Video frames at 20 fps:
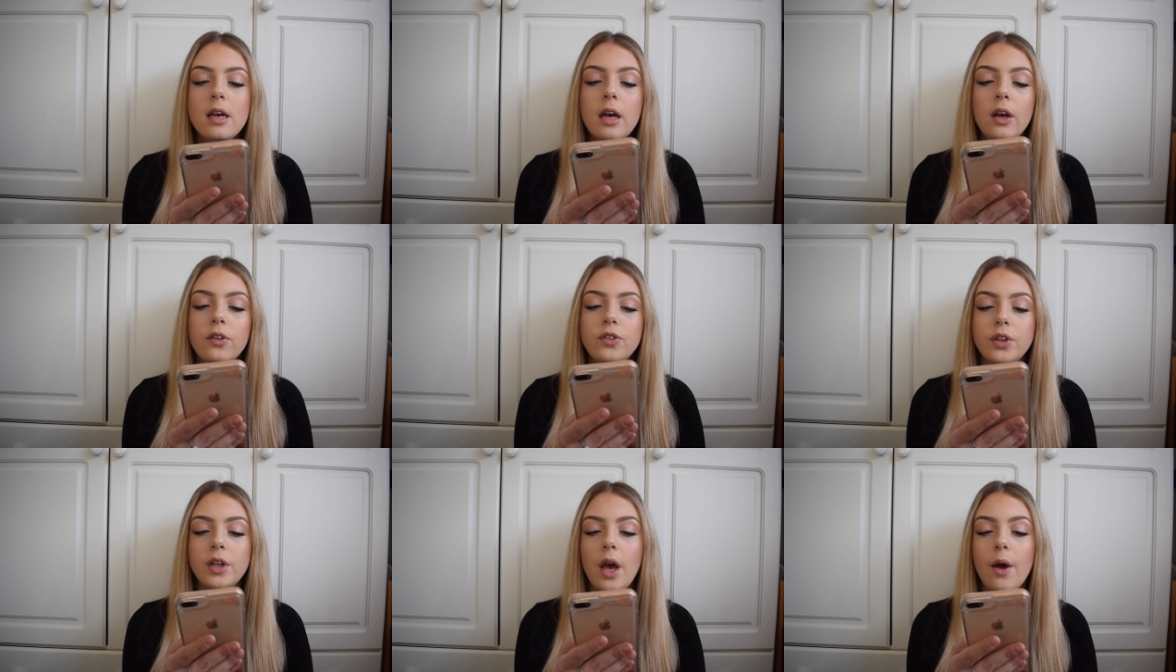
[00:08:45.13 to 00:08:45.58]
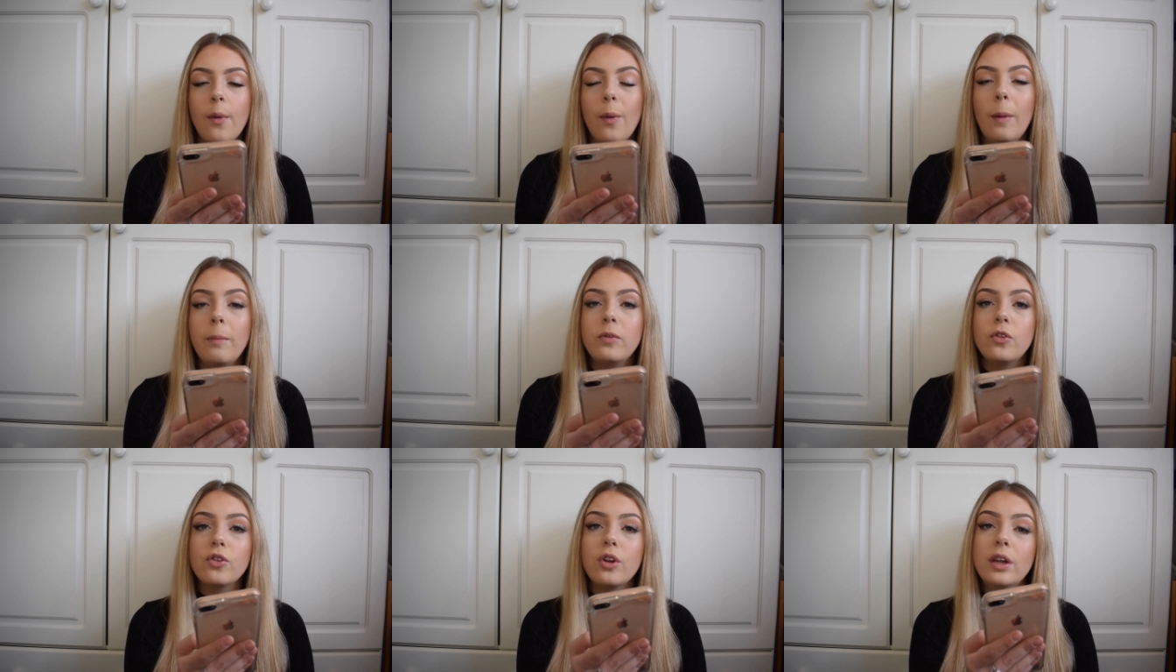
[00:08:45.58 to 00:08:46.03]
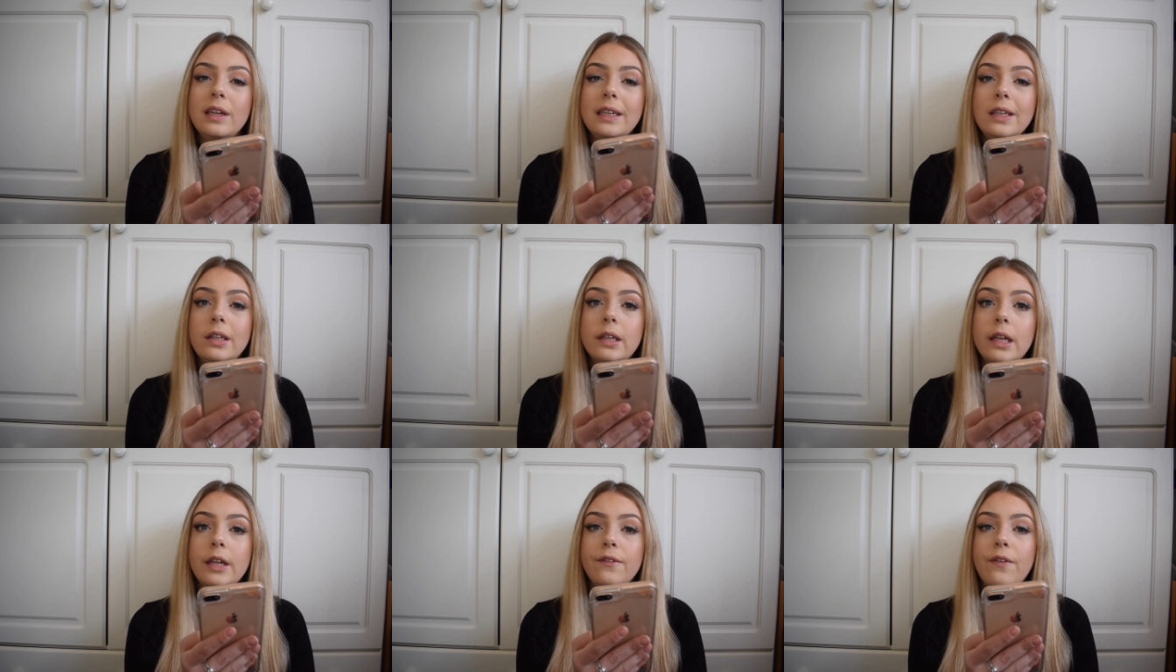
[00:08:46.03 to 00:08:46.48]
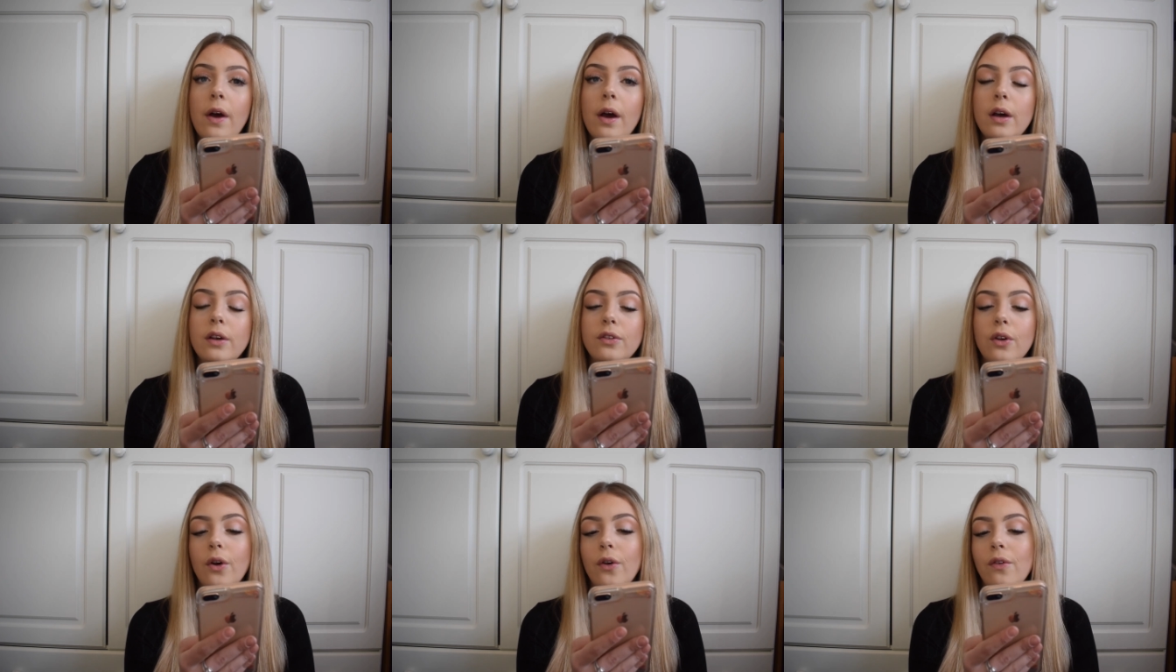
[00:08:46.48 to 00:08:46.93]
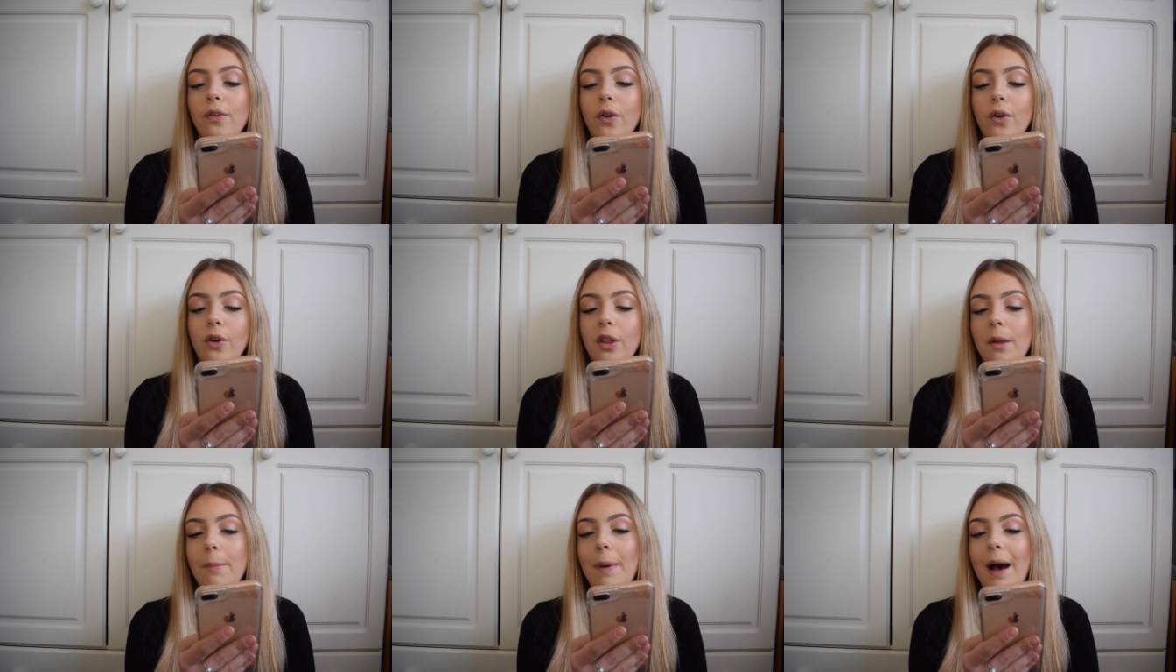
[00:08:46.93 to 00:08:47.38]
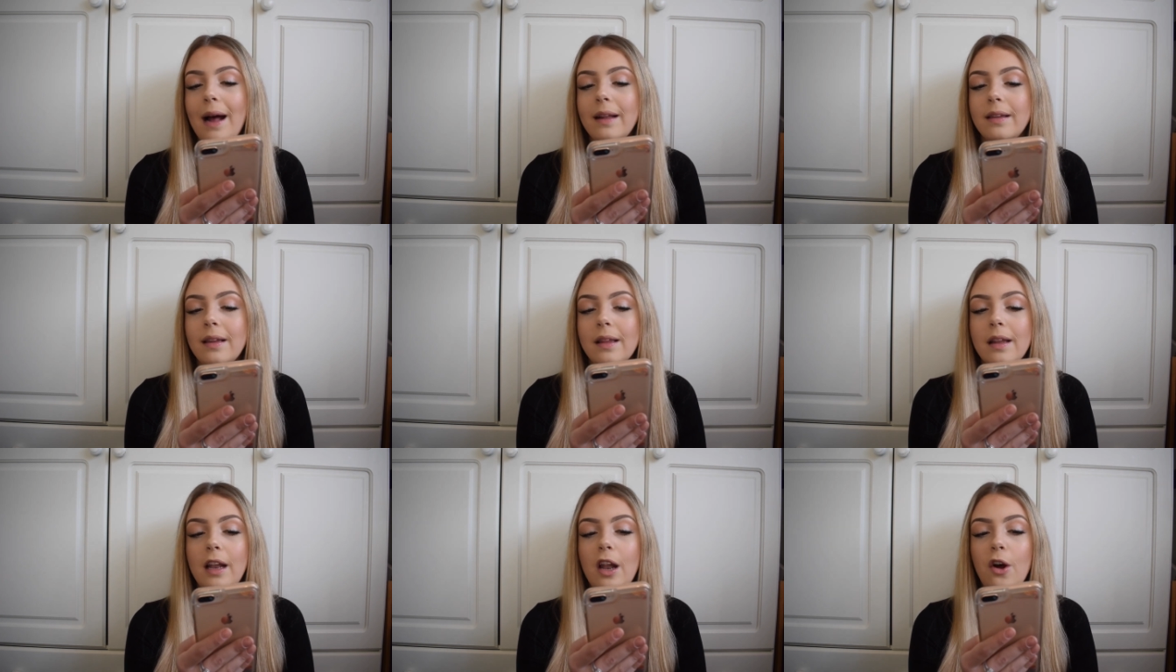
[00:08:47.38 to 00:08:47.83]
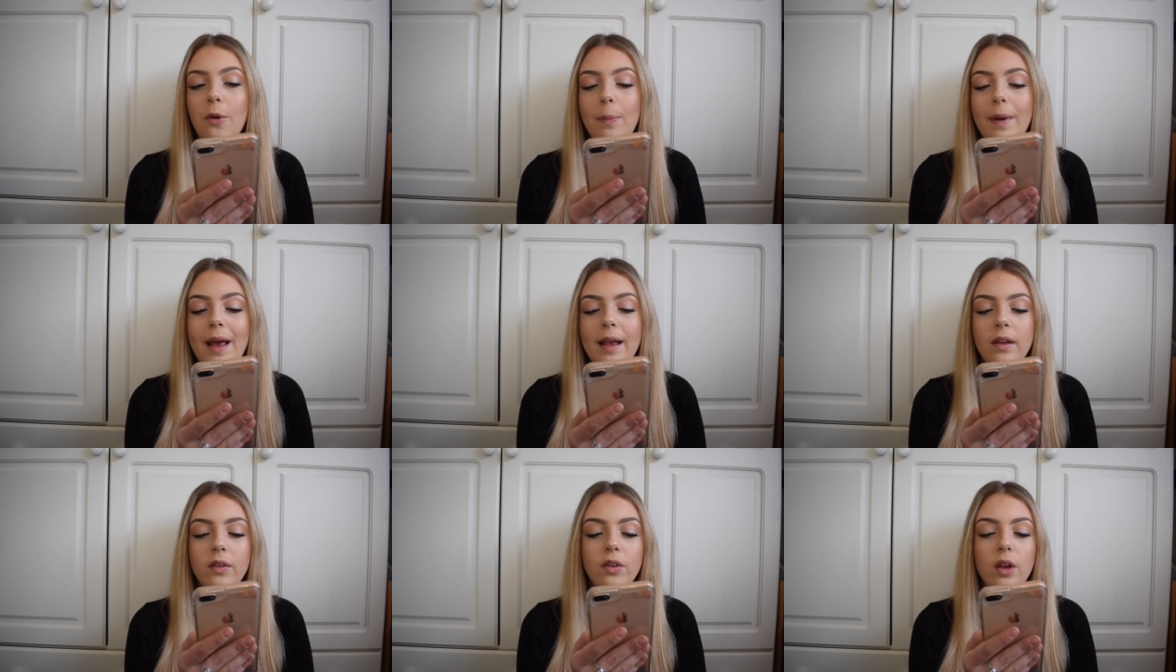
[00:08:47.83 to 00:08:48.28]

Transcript: So I'm just going to insert the photos of all the pads in a little bit.